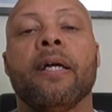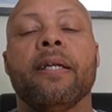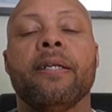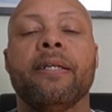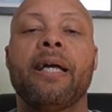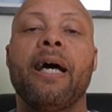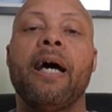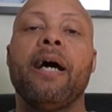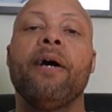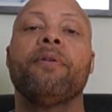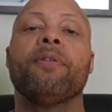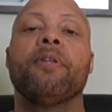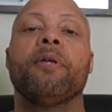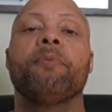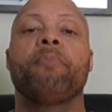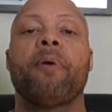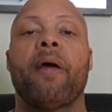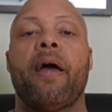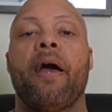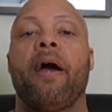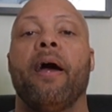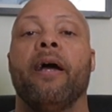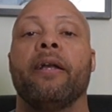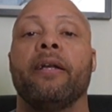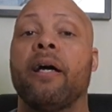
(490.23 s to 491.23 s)
Now the
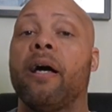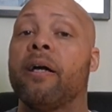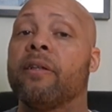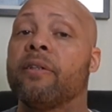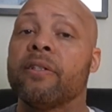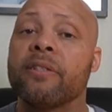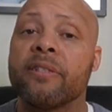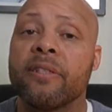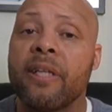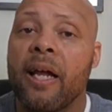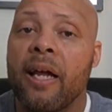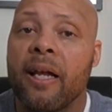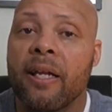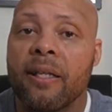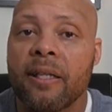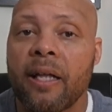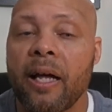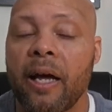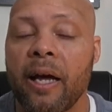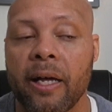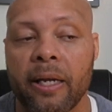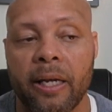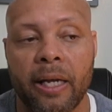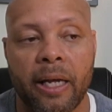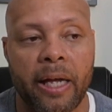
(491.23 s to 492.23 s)
bad. Now there's not a
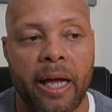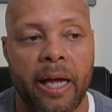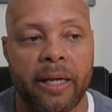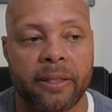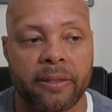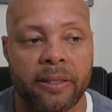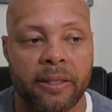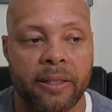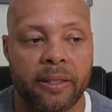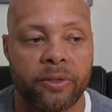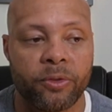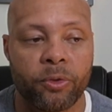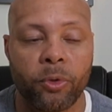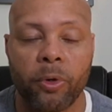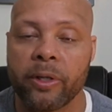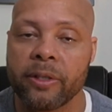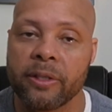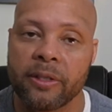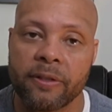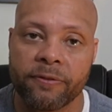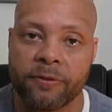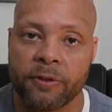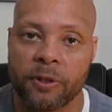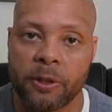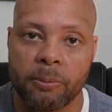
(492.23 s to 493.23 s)
lot. I actually enjoyed
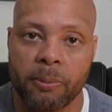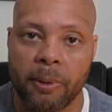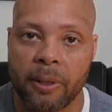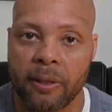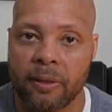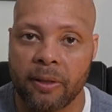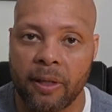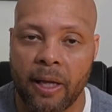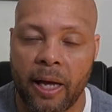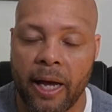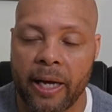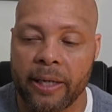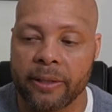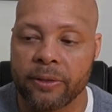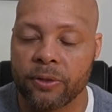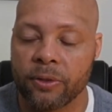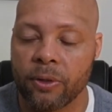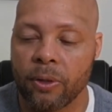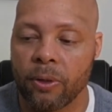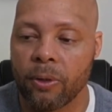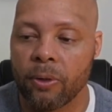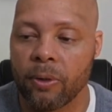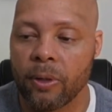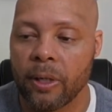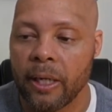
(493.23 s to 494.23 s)
this film a lot,
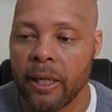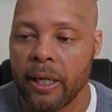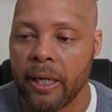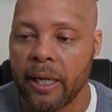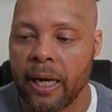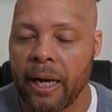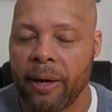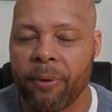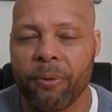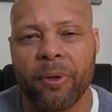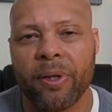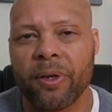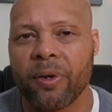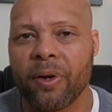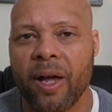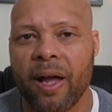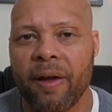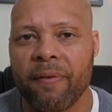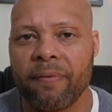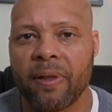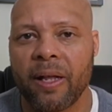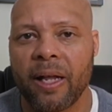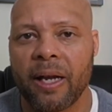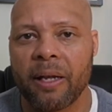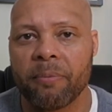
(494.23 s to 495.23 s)
so I really don't
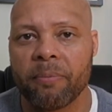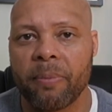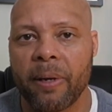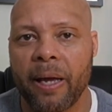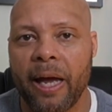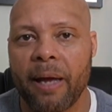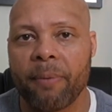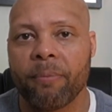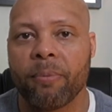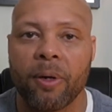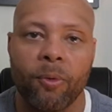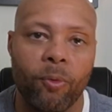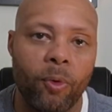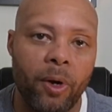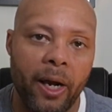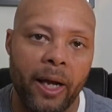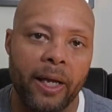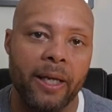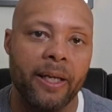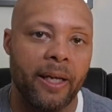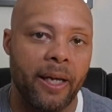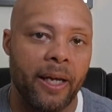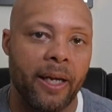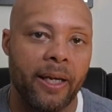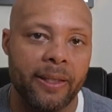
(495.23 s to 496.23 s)
have a lot of bad. But what I
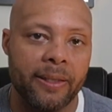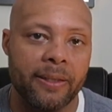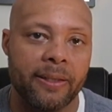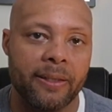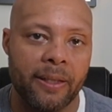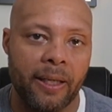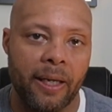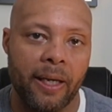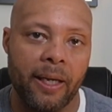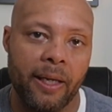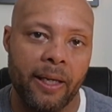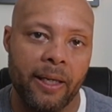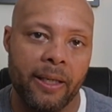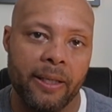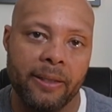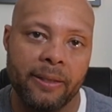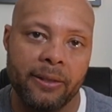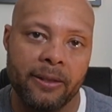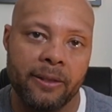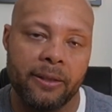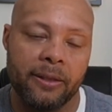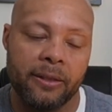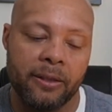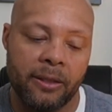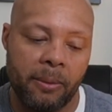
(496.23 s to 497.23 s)
can say
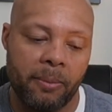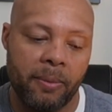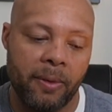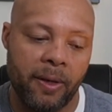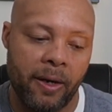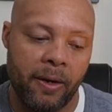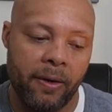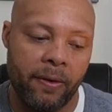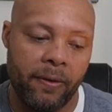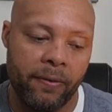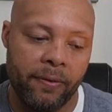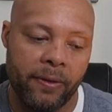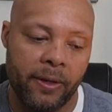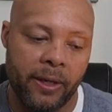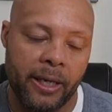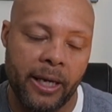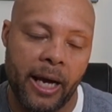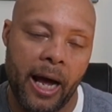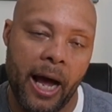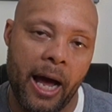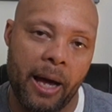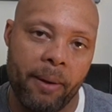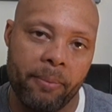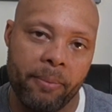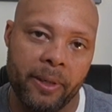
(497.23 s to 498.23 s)
is some of the
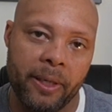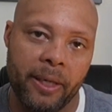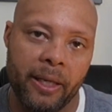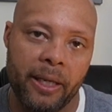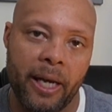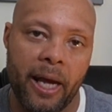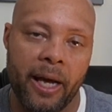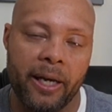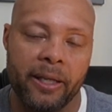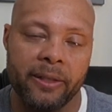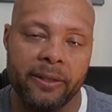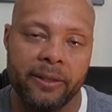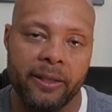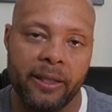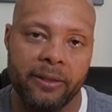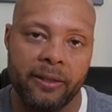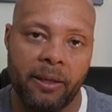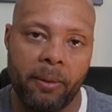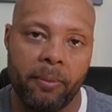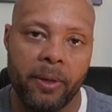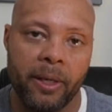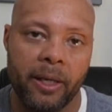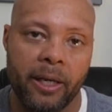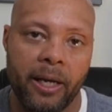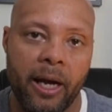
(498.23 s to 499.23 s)
comedy. I could say
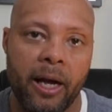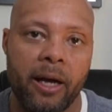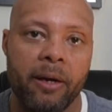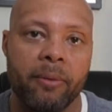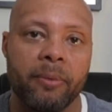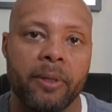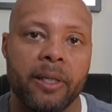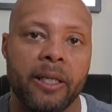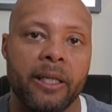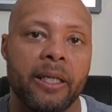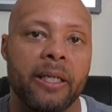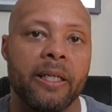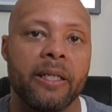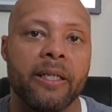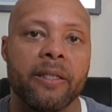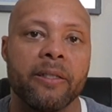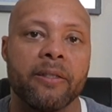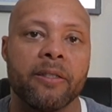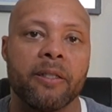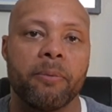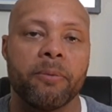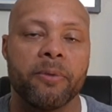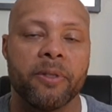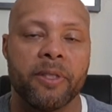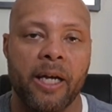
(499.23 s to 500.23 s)
some of the comedy is
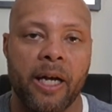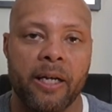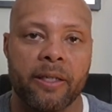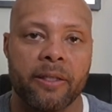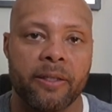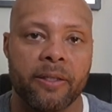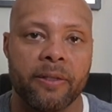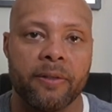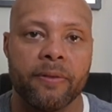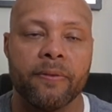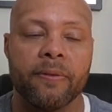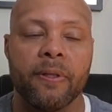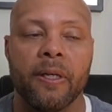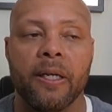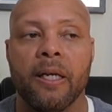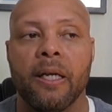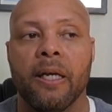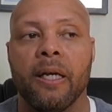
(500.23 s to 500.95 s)
subjective.